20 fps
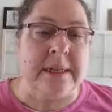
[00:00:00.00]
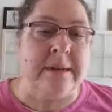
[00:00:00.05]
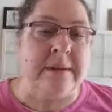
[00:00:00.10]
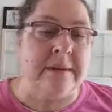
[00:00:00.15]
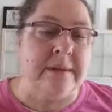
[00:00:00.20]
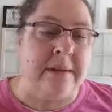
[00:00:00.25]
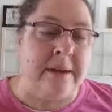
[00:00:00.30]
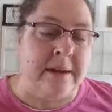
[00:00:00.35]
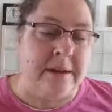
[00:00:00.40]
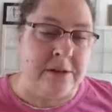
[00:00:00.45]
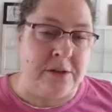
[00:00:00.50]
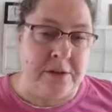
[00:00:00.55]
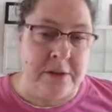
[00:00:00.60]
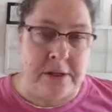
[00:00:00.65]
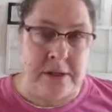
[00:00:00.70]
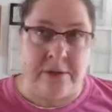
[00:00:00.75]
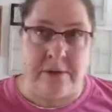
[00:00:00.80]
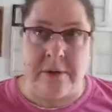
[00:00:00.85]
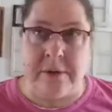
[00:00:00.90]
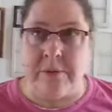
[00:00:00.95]
and
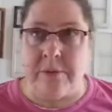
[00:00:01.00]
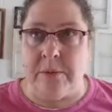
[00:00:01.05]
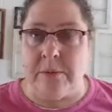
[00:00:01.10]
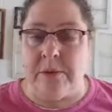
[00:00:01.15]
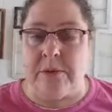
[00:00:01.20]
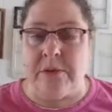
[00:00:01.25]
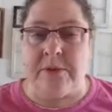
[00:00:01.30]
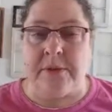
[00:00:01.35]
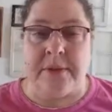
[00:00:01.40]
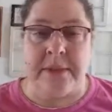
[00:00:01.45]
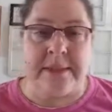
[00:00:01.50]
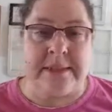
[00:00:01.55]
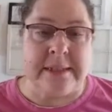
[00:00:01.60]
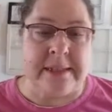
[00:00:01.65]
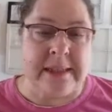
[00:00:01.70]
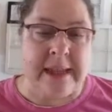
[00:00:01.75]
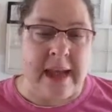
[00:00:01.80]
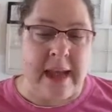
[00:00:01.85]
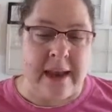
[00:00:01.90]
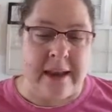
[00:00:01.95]
contradictory rules for this
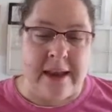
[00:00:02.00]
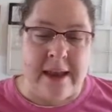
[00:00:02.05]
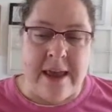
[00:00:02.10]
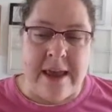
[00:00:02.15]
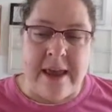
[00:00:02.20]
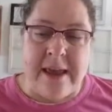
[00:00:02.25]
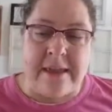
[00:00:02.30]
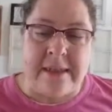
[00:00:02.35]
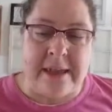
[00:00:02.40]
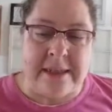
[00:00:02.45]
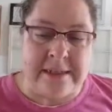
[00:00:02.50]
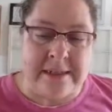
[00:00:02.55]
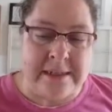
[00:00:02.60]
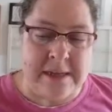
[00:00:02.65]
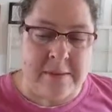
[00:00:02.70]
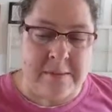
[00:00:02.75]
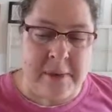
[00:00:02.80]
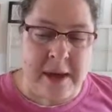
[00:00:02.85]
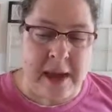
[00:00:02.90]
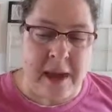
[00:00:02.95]
and that
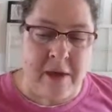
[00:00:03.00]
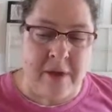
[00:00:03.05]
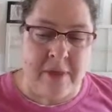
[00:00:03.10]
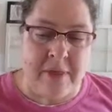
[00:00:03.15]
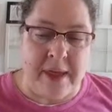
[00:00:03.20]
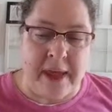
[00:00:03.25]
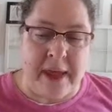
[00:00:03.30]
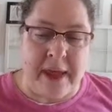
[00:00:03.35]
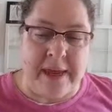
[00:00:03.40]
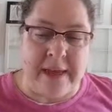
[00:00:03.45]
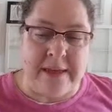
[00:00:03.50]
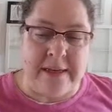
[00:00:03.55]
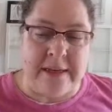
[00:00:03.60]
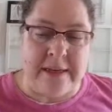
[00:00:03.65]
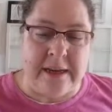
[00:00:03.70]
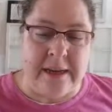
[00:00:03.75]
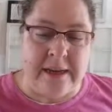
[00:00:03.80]
somehow that